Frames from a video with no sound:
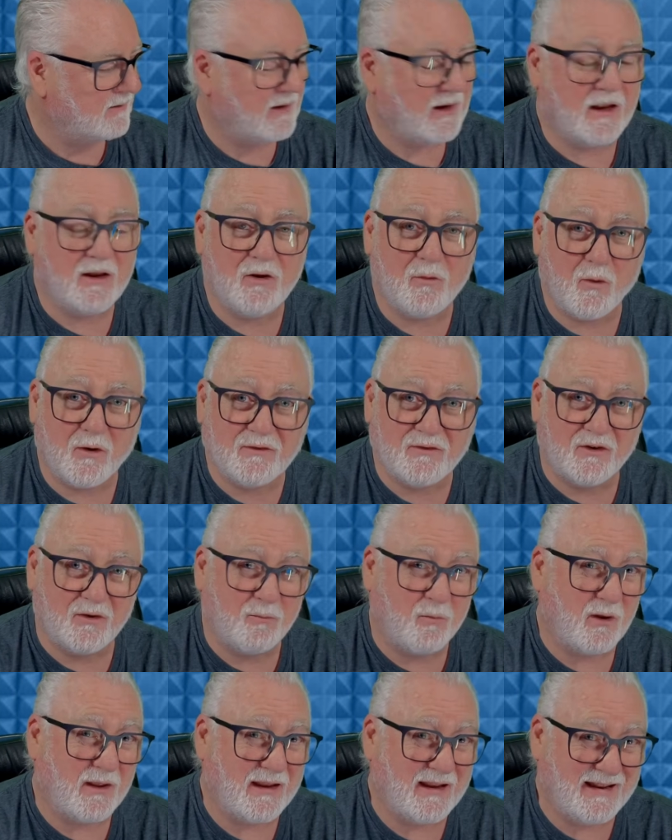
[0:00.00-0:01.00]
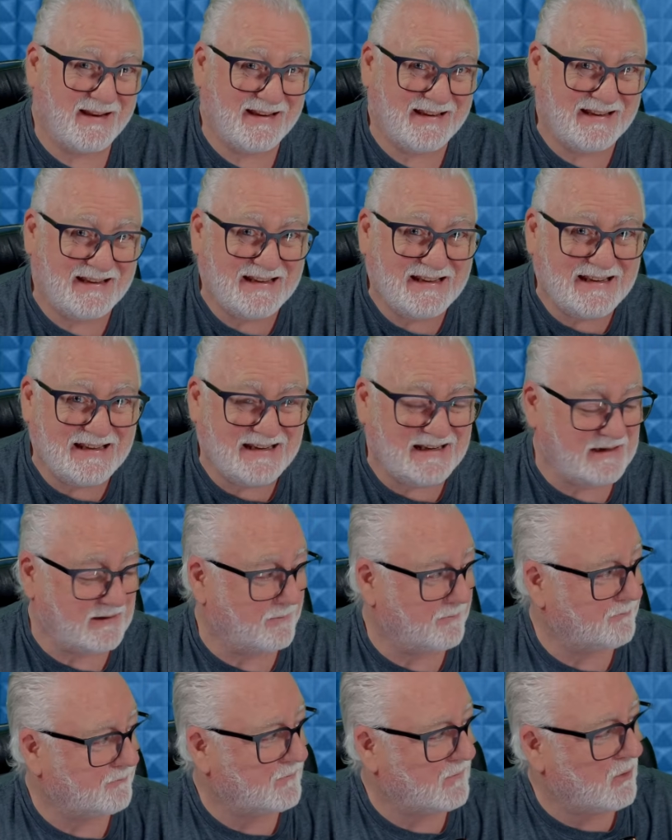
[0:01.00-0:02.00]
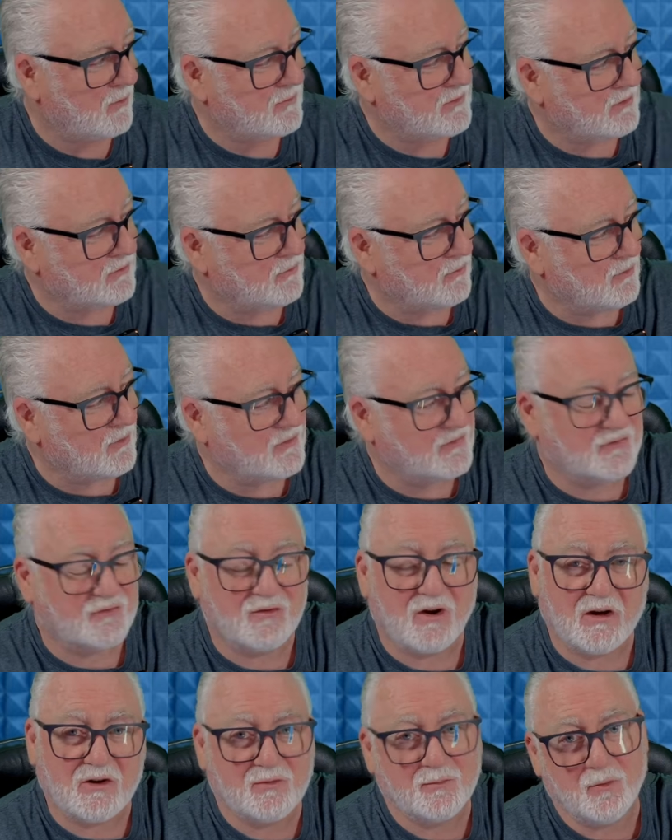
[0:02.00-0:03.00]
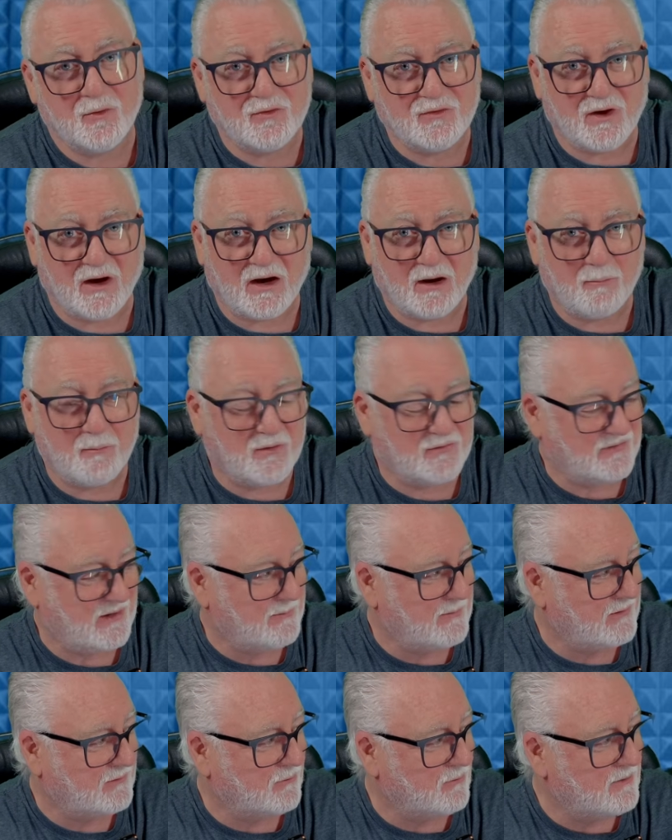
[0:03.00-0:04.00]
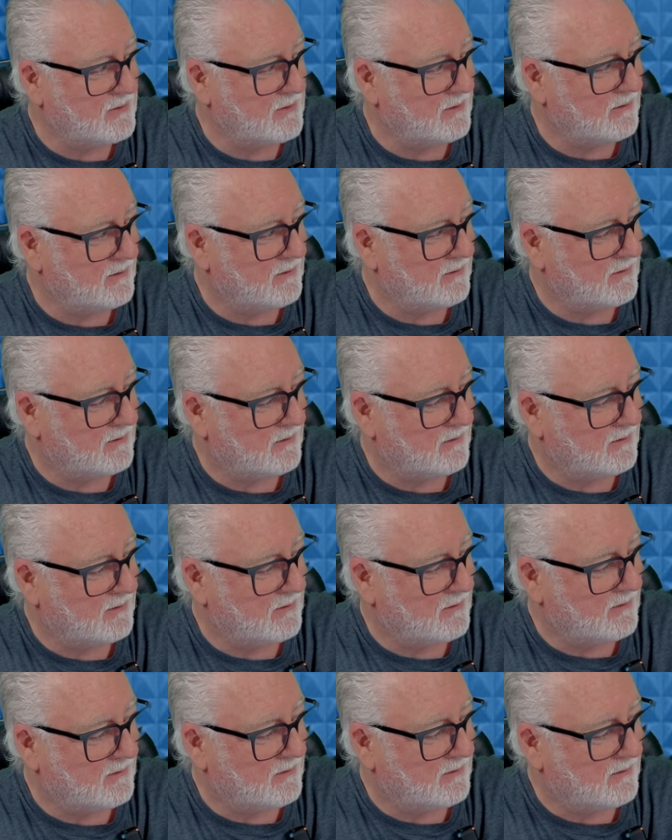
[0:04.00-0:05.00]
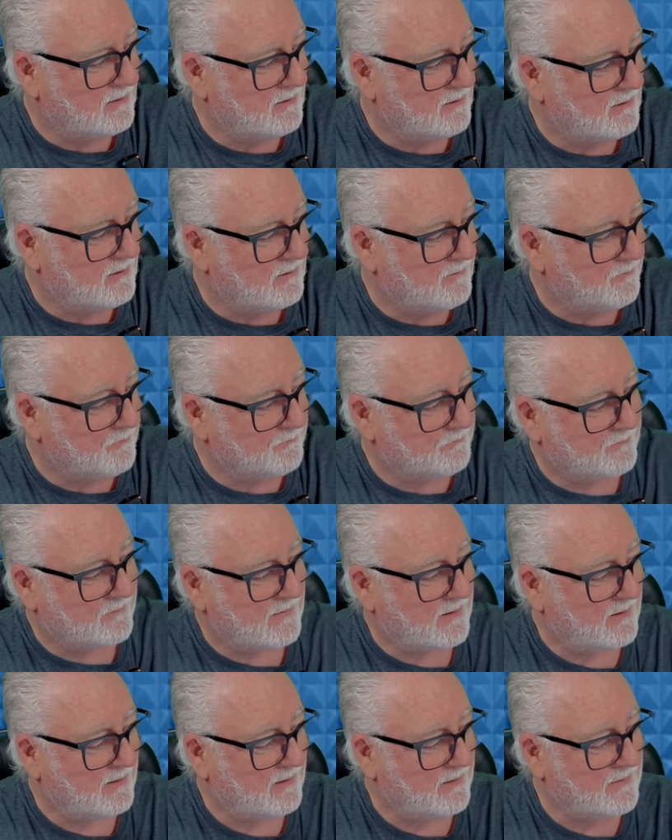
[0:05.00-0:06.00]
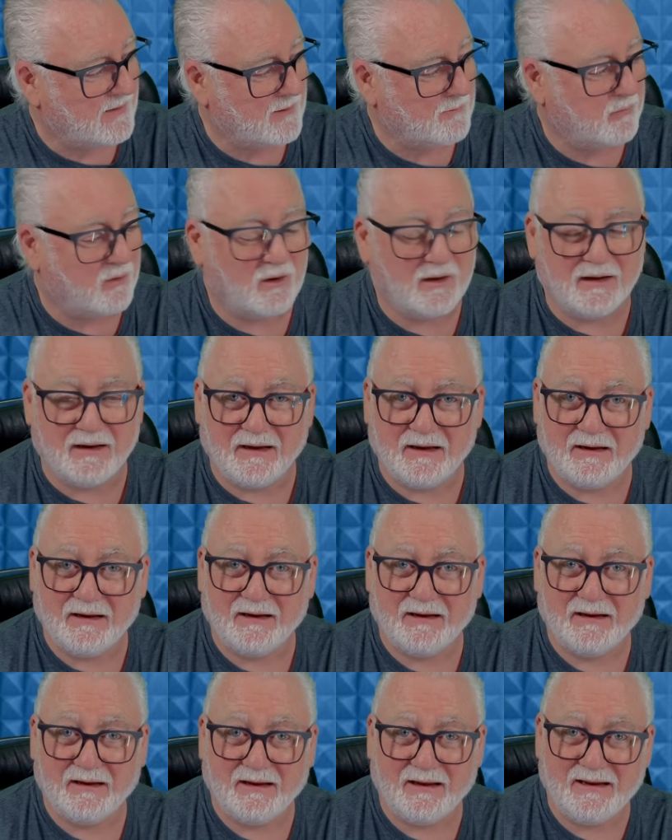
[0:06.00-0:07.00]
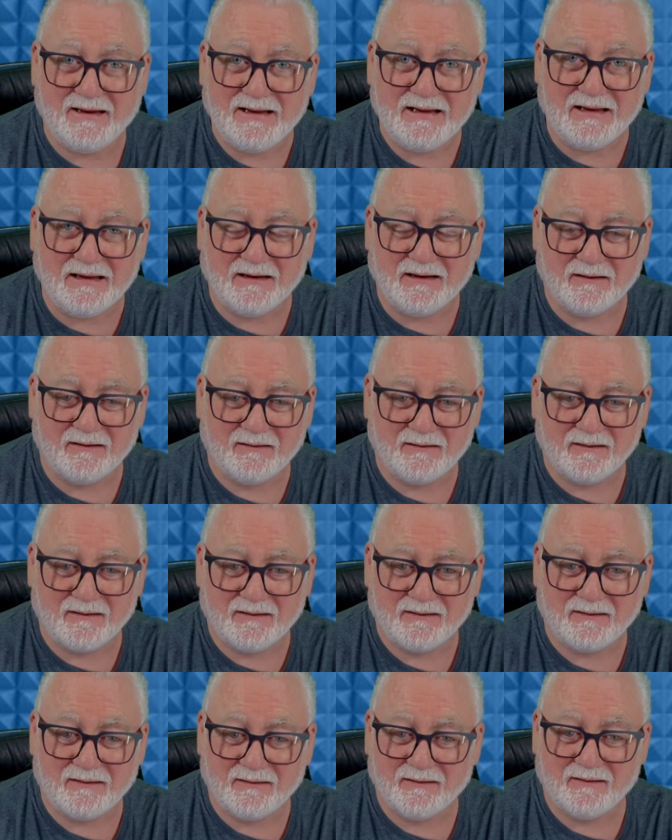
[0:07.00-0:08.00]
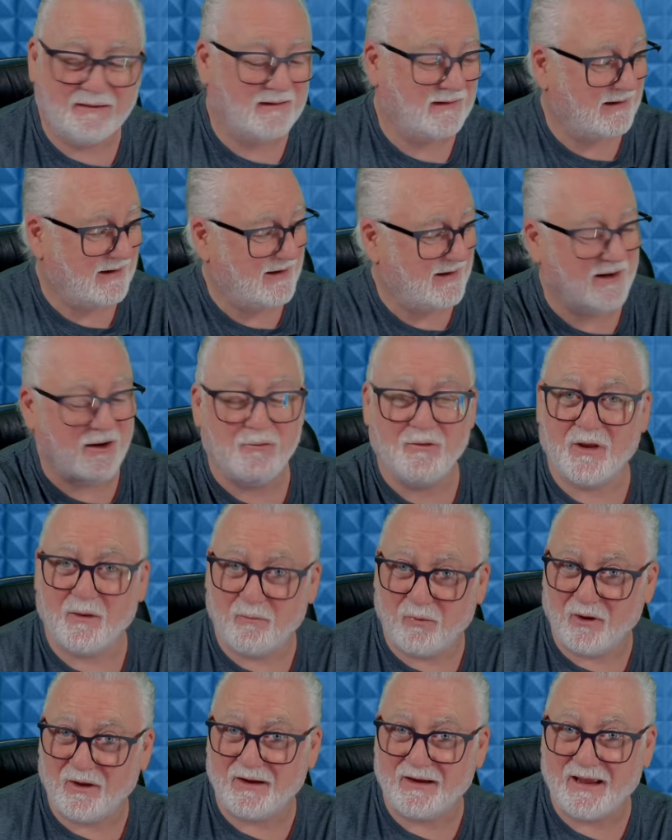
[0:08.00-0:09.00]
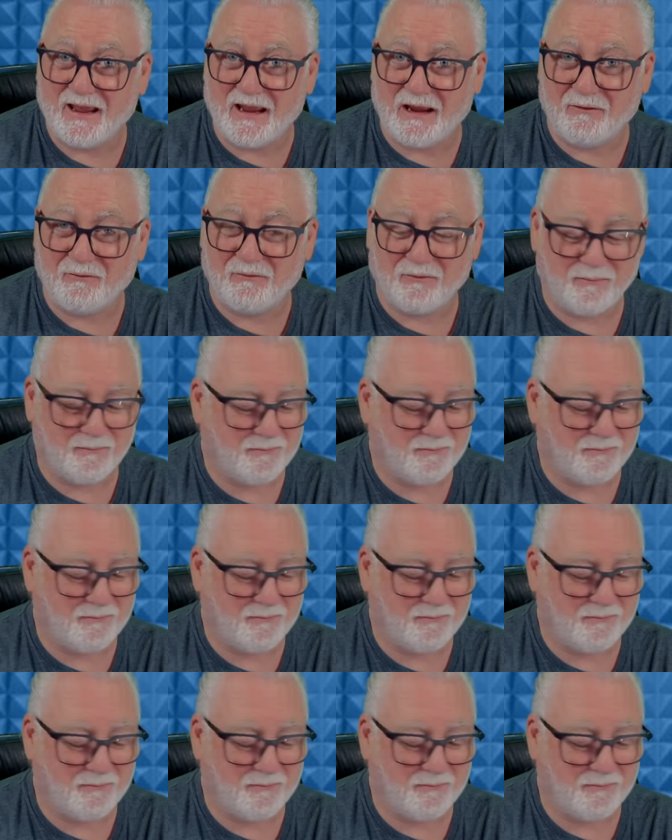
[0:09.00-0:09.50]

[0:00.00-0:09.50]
you wanted to play it in E, all you do is transpose it up a semitone and then play in E, and now you're playing F.